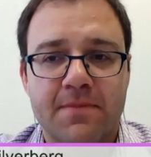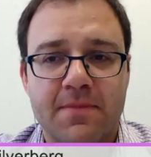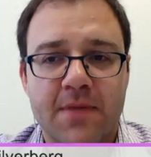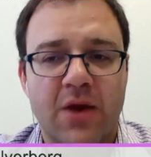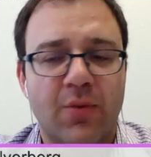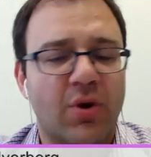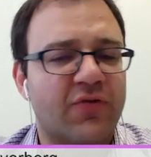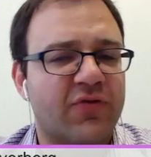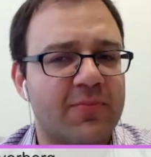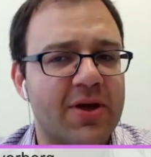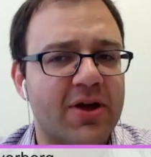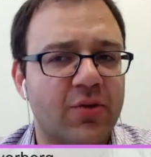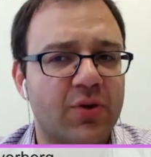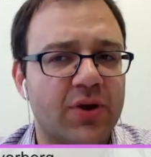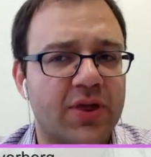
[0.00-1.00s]
Anyone
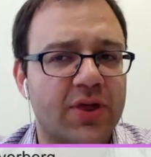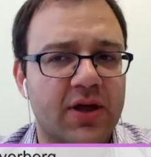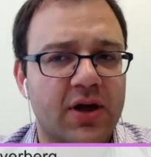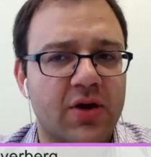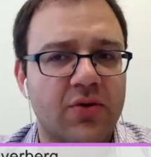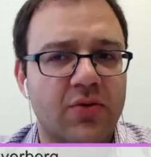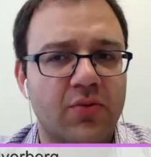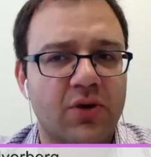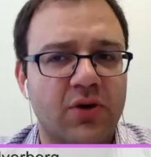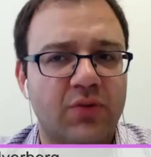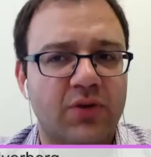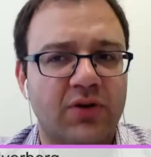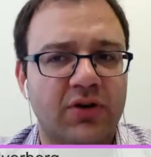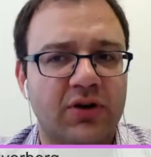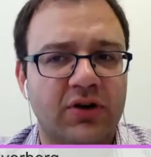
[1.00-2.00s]
familiar with
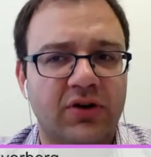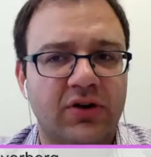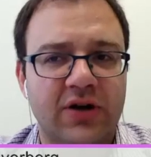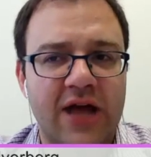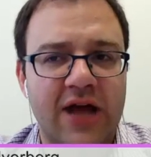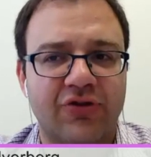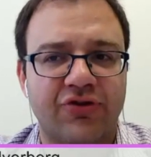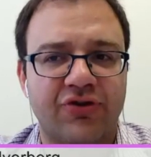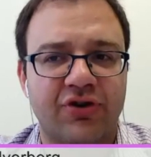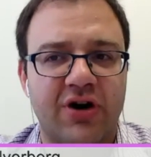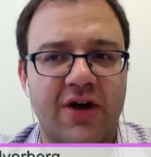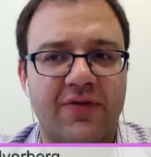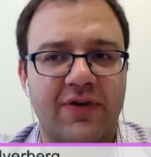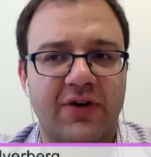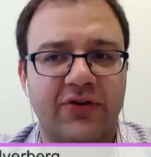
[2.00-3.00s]
what National
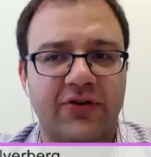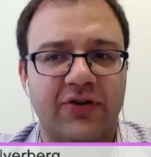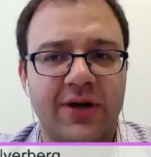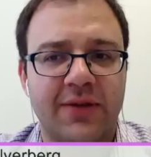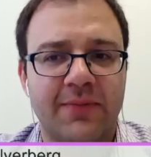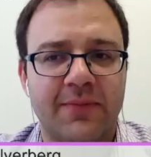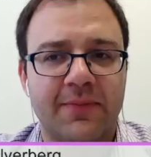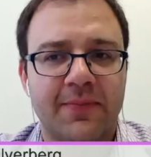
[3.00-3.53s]
Geographic is doing?